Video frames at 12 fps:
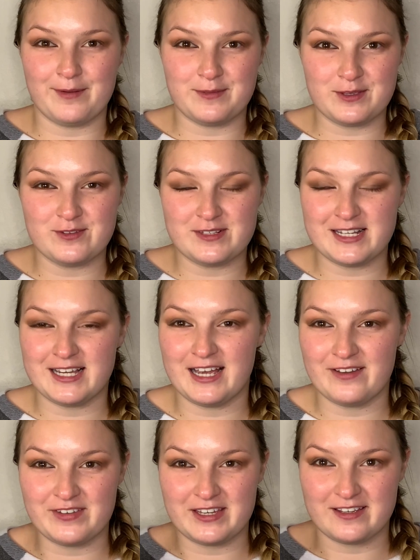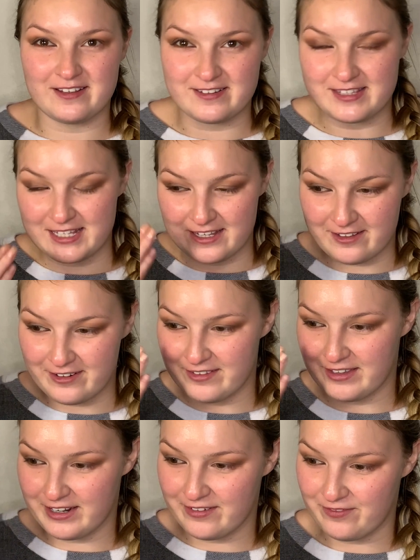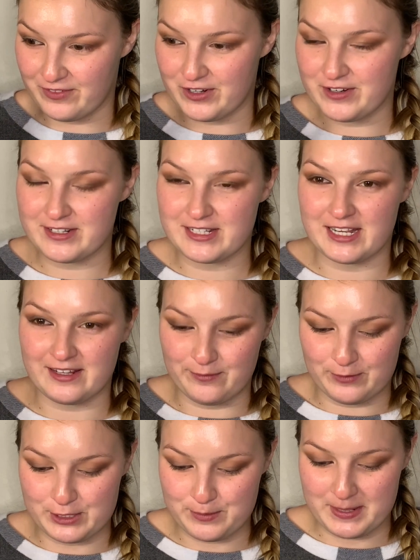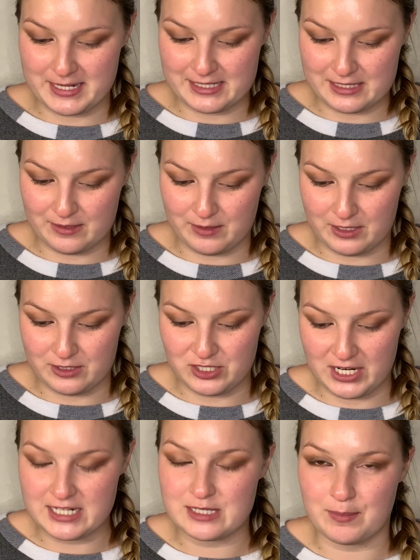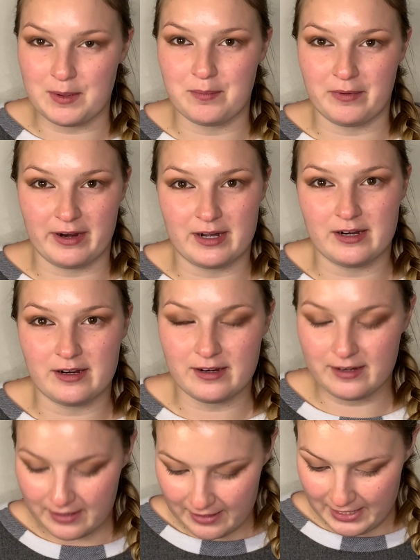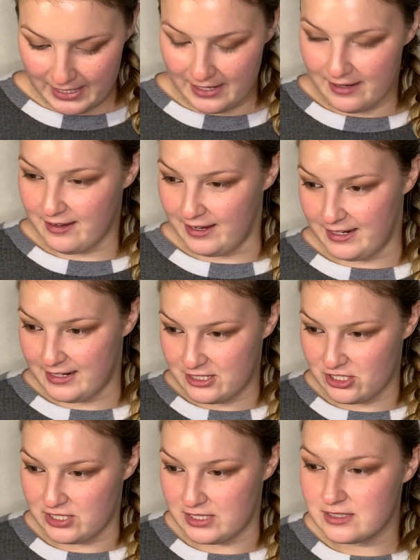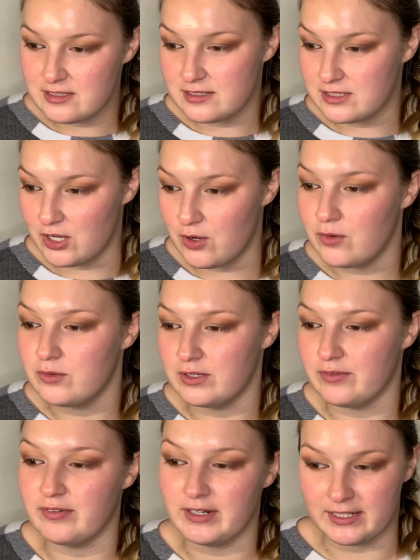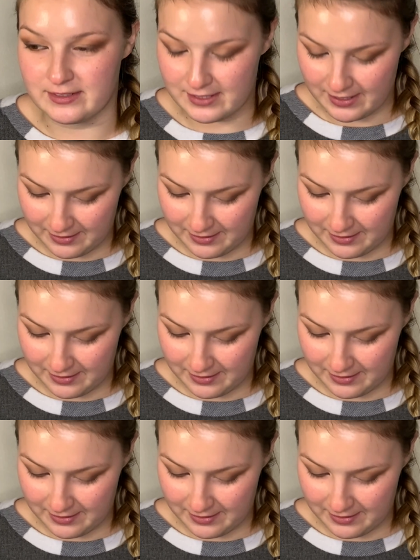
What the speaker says: used to having concealer there first, and which makes the shades a bit brighter, and it's just so different